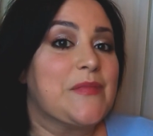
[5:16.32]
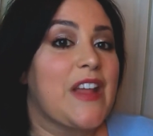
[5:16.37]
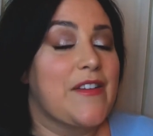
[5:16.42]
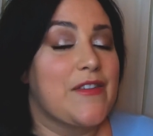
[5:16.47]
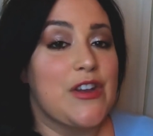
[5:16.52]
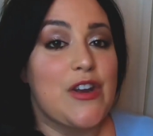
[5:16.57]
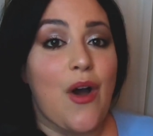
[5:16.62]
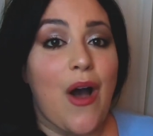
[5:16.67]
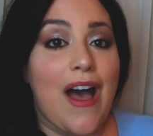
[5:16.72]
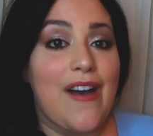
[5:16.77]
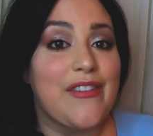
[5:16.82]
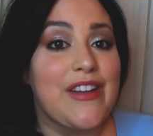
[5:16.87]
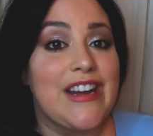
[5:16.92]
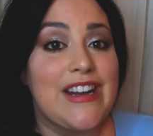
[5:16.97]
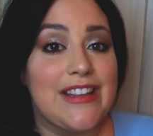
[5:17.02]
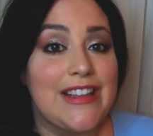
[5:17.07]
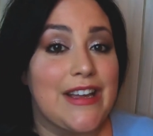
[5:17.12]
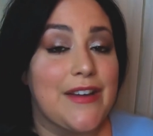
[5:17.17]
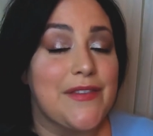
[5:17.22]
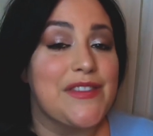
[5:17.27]
If you don't have
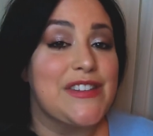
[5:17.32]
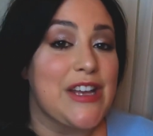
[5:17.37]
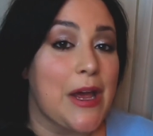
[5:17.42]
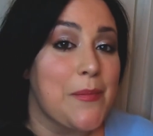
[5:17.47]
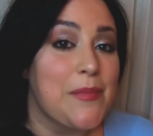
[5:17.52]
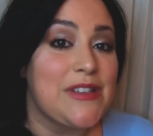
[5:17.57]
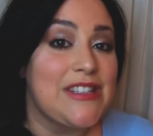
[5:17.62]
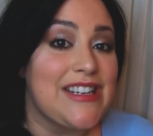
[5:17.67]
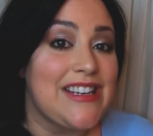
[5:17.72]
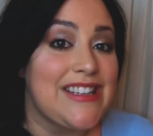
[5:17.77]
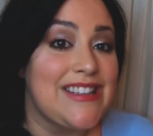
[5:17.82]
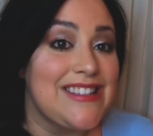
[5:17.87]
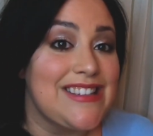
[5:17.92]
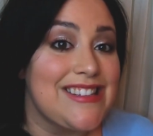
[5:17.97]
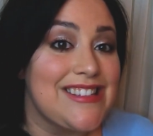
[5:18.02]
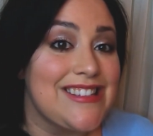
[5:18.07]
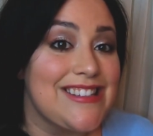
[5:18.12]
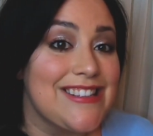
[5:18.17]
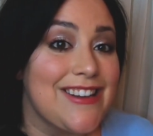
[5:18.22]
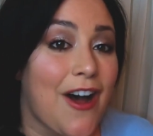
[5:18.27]
anything of
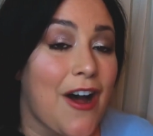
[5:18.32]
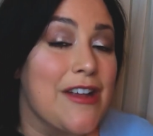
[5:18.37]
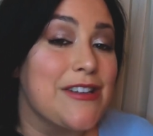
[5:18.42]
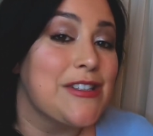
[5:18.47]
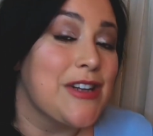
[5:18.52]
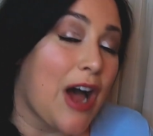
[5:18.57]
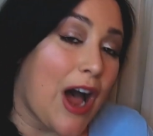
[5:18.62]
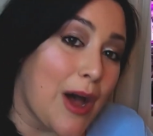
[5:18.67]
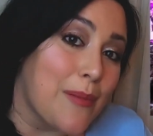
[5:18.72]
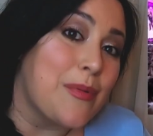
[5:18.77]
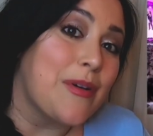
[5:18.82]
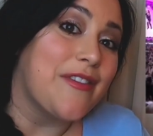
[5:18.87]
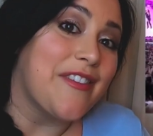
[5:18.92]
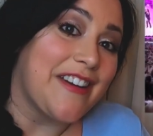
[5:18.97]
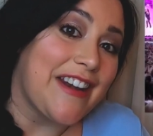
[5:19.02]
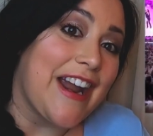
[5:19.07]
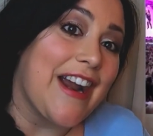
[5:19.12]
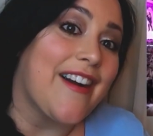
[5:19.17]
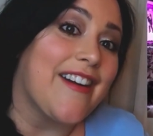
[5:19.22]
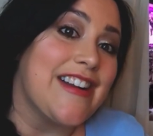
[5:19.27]
substance on top of
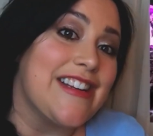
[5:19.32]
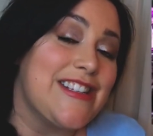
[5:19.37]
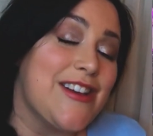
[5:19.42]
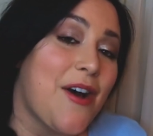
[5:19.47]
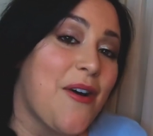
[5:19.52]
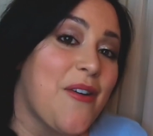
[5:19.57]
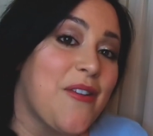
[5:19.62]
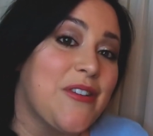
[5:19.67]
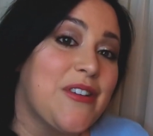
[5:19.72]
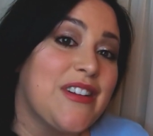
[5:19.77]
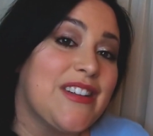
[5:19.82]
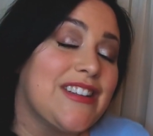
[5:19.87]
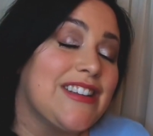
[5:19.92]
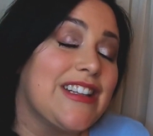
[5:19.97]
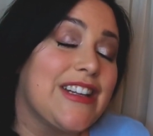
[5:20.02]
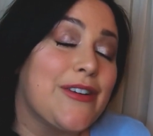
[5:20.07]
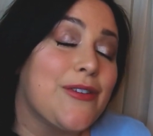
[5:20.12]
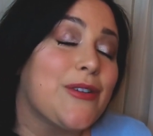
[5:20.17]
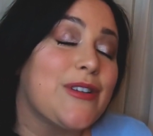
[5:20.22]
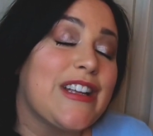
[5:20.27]
an airy tone,
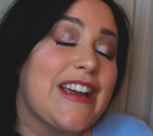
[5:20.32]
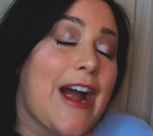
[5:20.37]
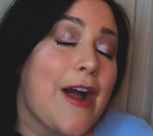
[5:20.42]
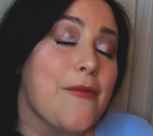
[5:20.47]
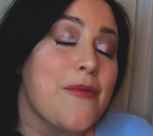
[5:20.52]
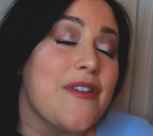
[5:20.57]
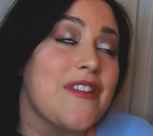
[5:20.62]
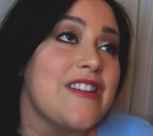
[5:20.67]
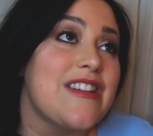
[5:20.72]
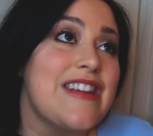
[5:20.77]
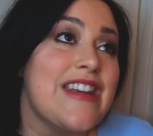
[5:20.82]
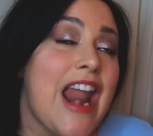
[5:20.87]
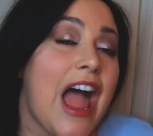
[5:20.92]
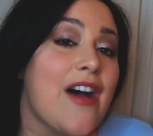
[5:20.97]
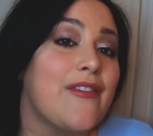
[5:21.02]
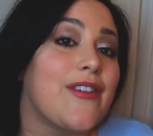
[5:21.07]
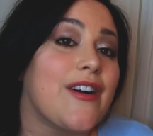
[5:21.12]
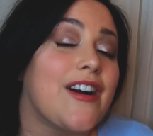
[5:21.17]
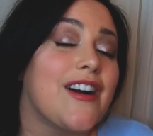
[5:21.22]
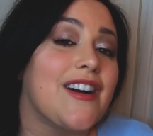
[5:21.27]
literally, I will
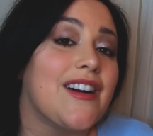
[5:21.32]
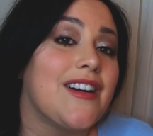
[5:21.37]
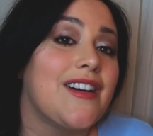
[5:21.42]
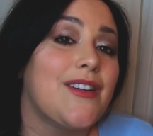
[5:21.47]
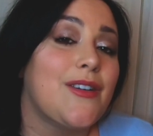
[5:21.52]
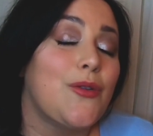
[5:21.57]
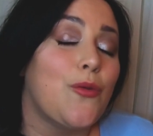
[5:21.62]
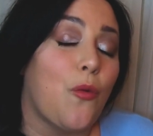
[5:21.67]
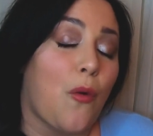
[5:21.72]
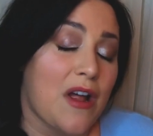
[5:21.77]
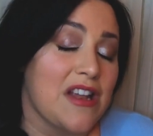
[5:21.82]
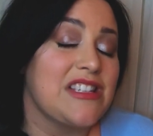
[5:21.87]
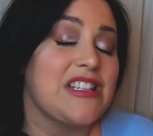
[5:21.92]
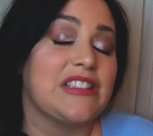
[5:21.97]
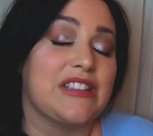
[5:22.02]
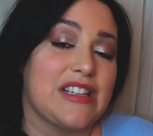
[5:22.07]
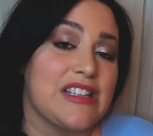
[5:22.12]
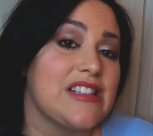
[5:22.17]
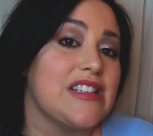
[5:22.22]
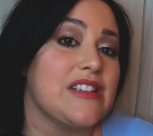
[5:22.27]
never want
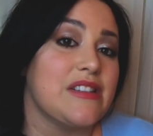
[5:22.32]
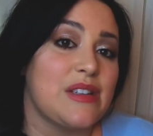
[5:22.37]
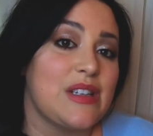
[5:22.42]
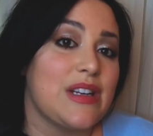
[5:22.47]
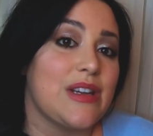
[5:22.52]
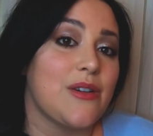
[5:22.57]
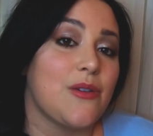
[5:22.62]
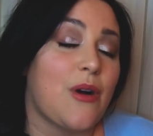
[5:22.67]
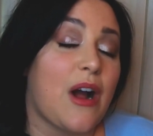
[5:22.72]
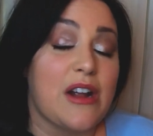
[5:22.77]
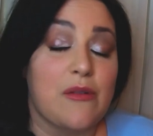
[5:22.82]
to listen to you.